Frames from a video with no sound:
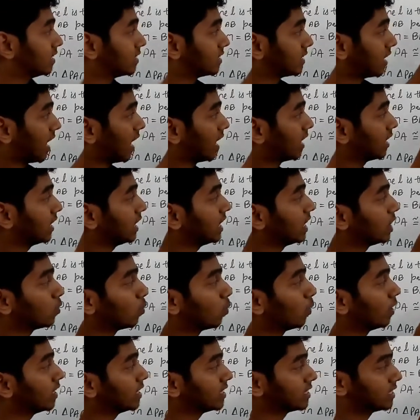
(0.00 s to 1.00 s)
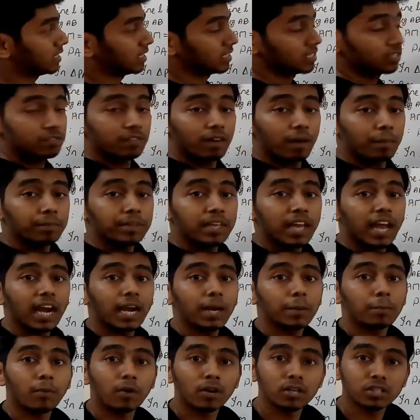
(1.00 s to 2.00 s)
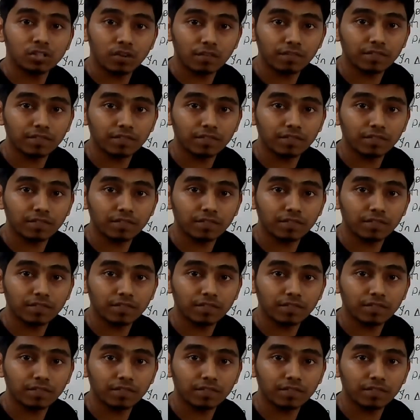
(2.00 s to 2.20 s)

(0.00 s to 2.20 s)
is at equal distance from the endpoints